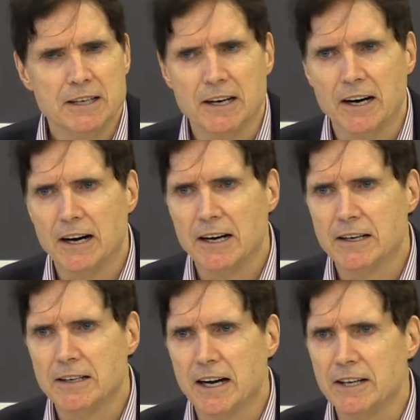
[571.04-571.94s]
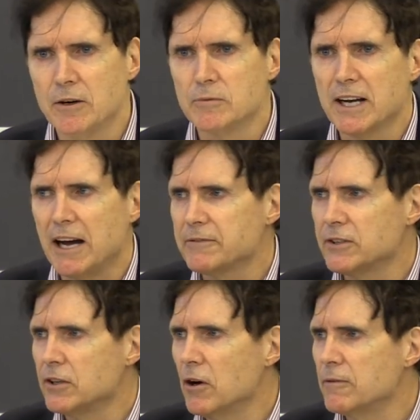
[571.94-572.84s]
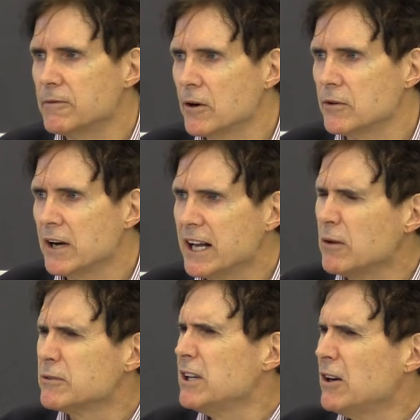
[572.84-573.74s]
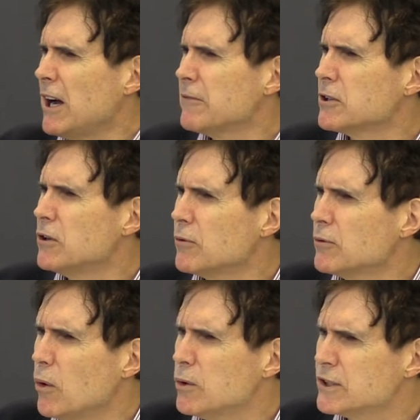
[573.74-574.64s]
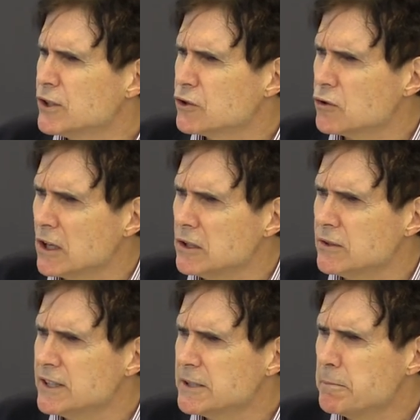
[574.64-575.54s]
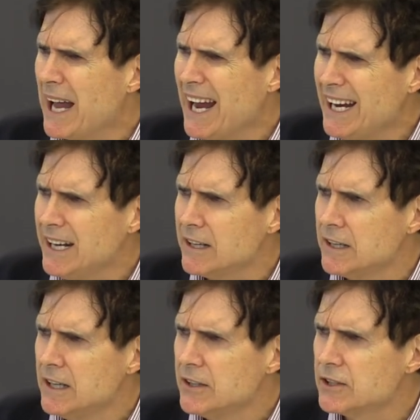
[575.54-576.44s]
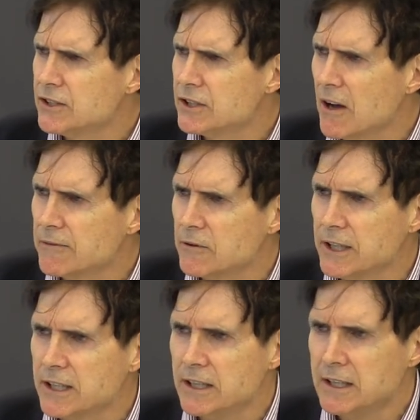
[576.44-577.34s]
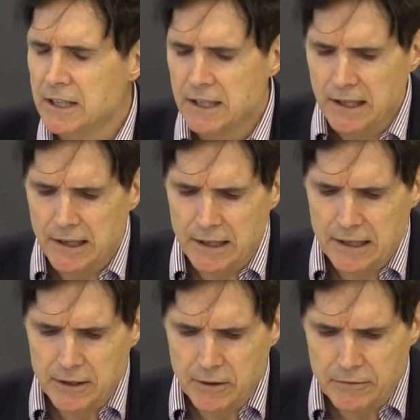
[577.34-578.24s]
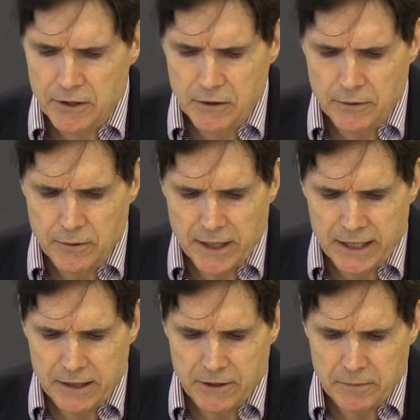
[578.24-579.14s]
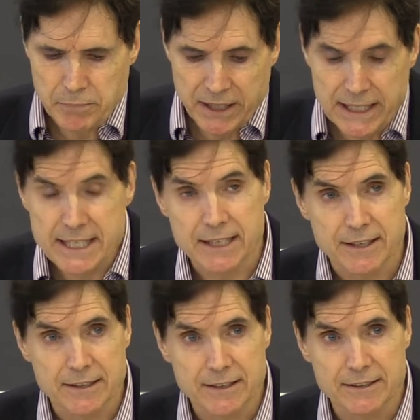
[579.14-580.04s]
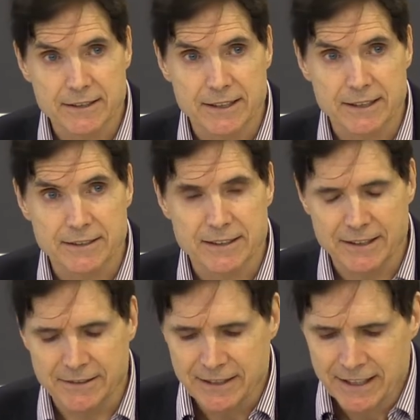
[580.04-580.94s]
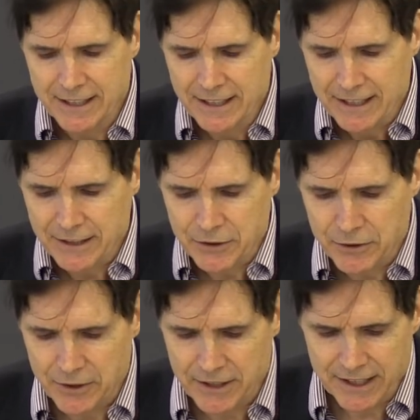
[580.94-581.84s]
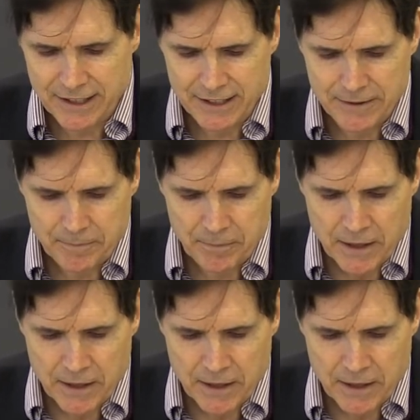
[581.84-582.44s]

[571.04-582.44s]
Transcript: Uh, I don't have to go further. I don't have to go through all the struggle, this pain, this suffering. Uh, I don't have to go through any of it. But he didn't. And, and it's good that he didn't.